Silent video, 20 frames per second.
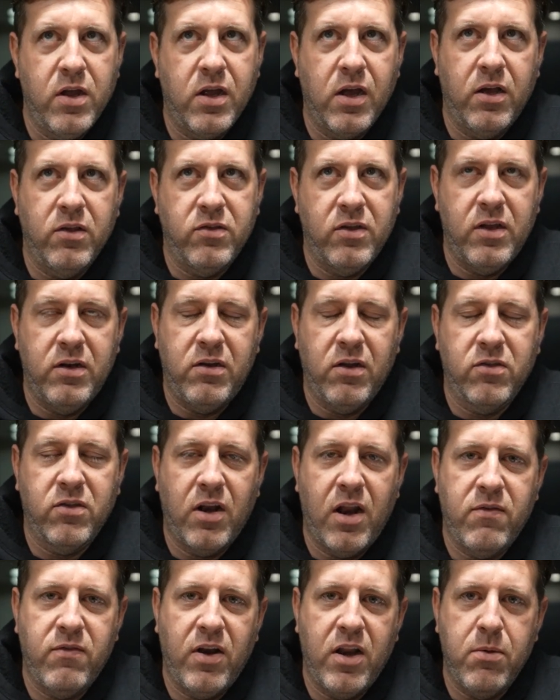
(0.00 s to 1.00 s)
because it doesn't
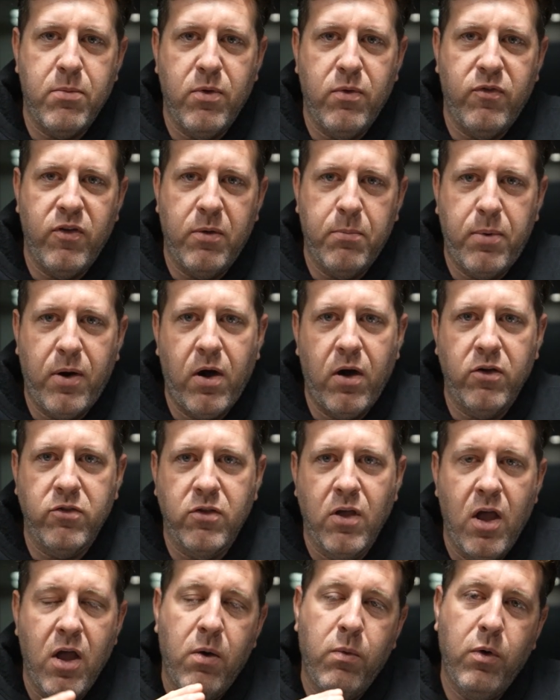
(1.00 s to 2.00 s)
have any moving parts,
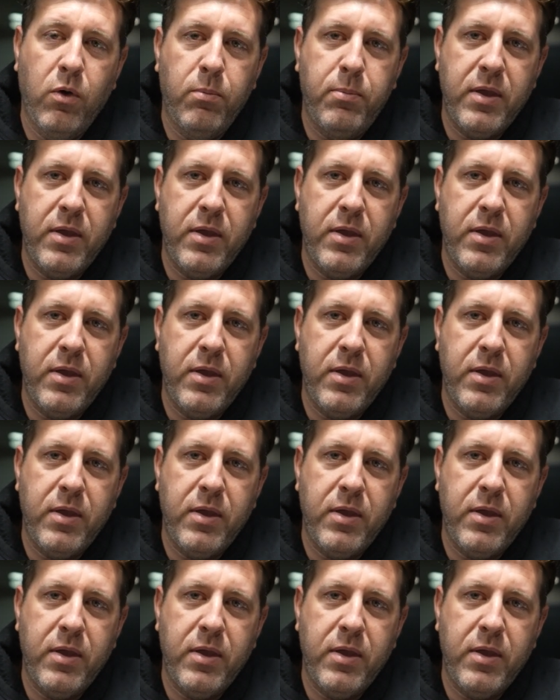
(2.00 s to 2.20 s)
will